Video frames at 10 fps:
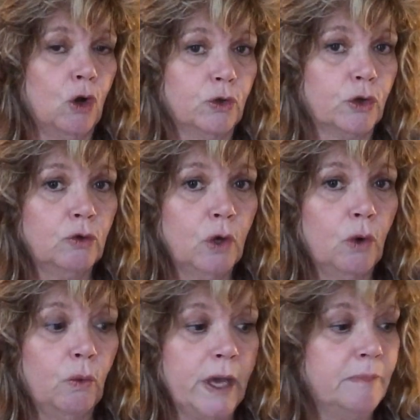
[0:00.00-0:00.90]
older
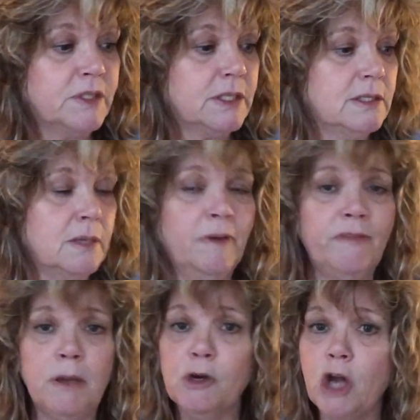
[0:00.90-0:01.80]
WIPs, some
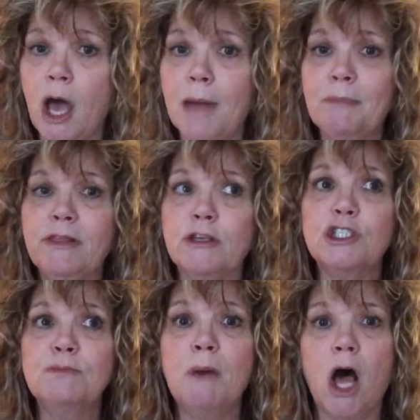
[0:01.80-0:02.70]
of them are not, but they're
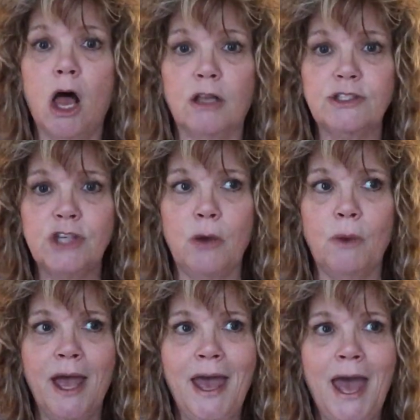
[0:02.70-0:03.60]
small. So
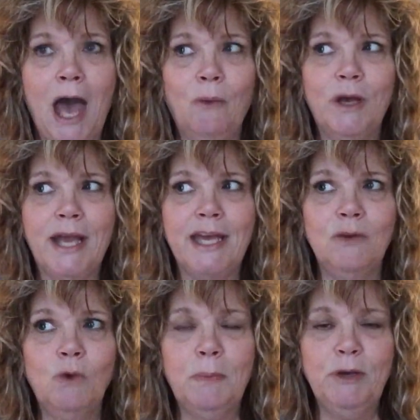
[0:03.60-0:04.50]
I want I
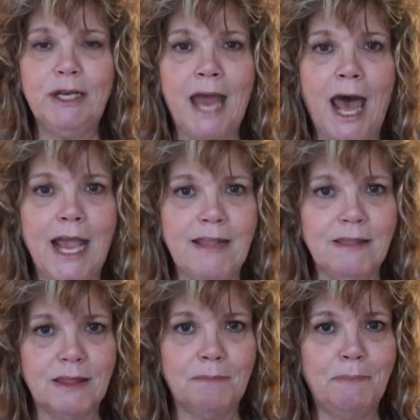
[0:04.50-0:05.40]
didn't want to put
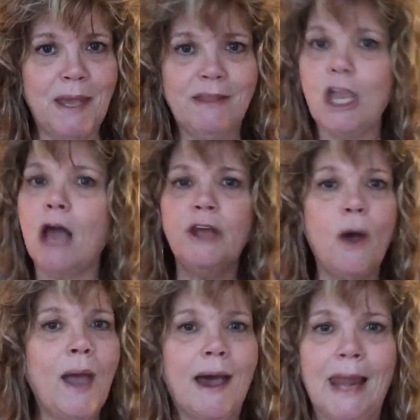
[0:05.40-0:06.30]
nine big y'all
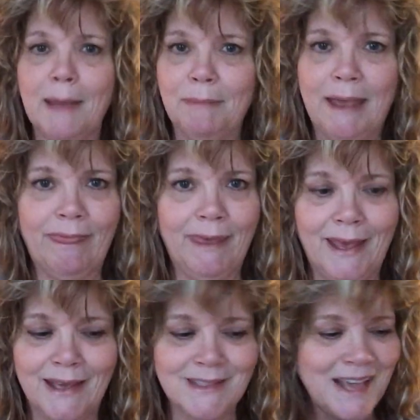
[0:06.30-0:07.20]
know how I like big
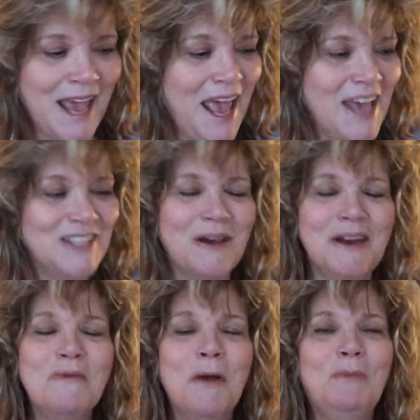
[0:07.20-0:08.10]
things. So I
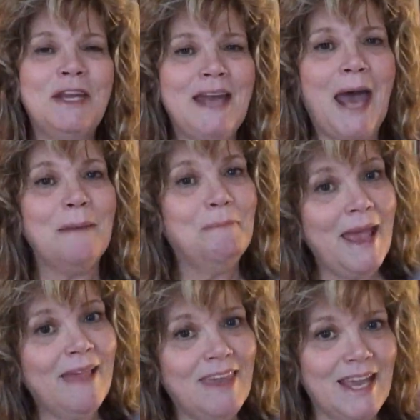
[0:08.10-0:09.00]
didn't want to put nine
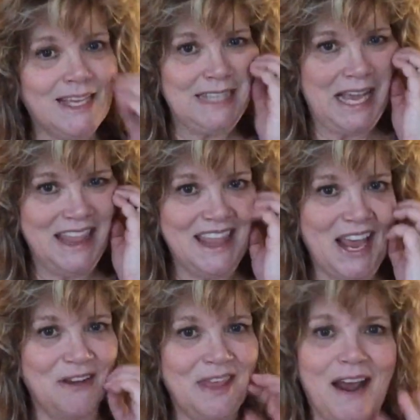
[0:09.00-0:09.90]
big things in
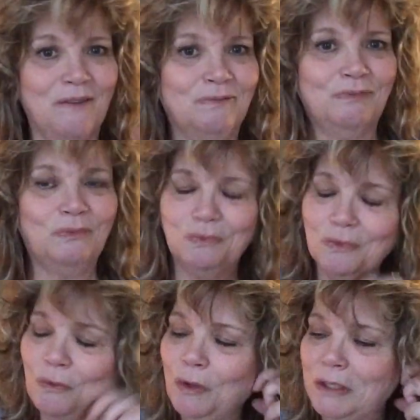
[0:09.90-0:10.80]
there that I
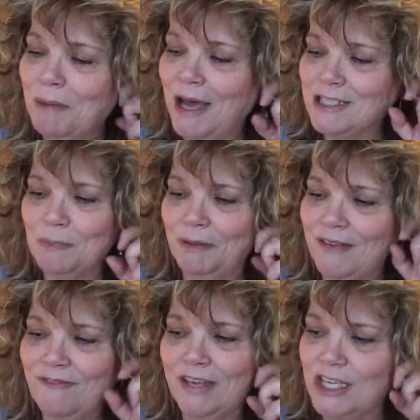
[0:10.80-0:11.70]
wouldn't
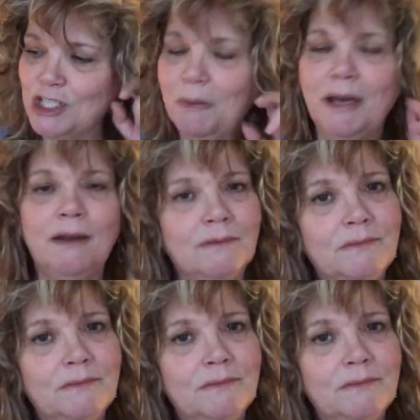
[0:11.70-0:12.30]
possibly finish, but